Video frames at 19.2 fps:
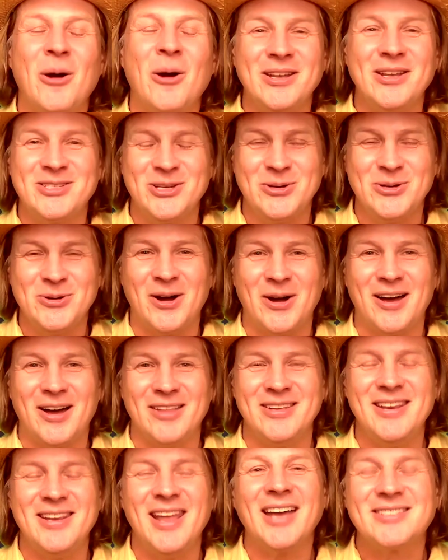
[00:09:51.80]
into
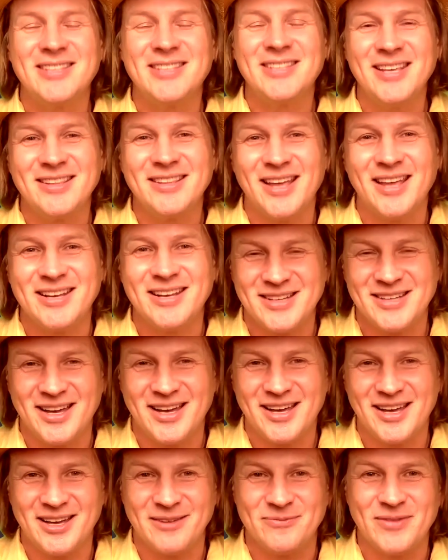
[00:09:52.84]
the next thing that
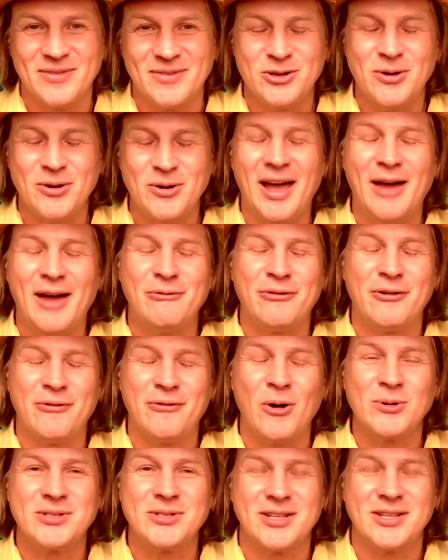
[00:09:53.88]
that you have for
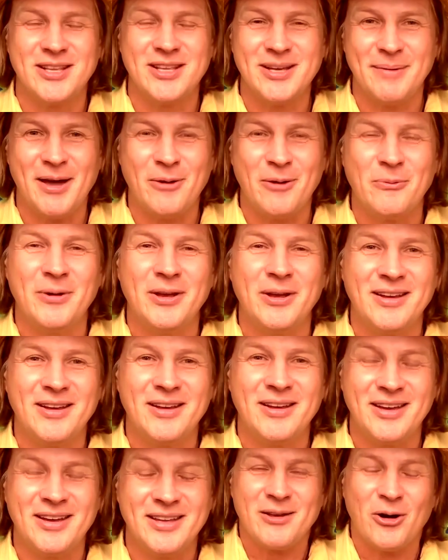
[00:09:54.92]
folks to think about when
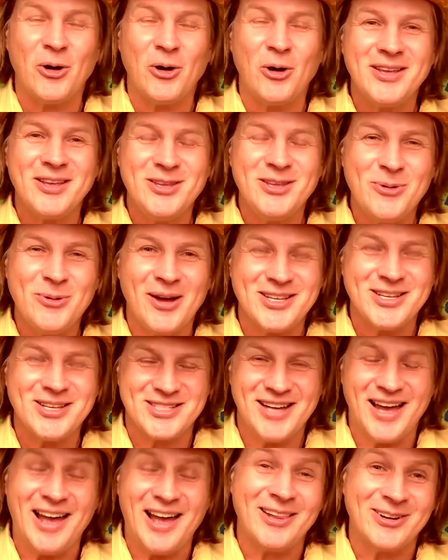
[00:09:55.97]
earning U.S.
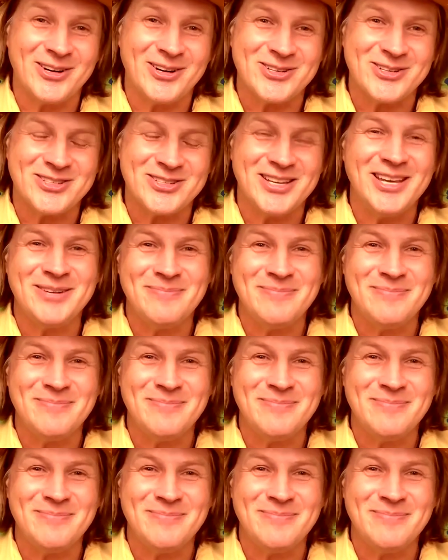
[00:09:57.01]
dollars in